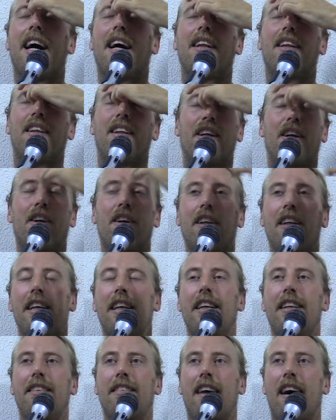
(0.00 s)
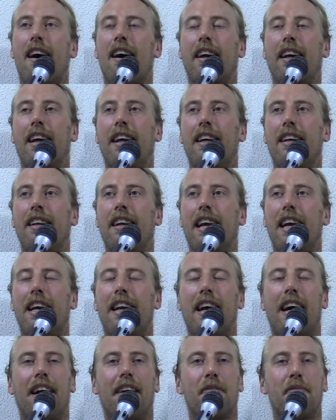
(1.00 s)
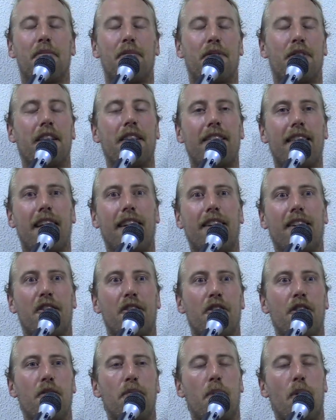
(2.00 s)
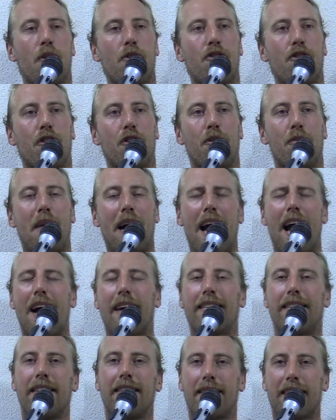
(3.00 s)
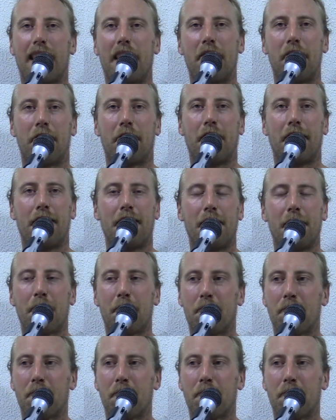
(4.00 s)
literally talking, and since I learned in Portugal, my accent's kind of funny.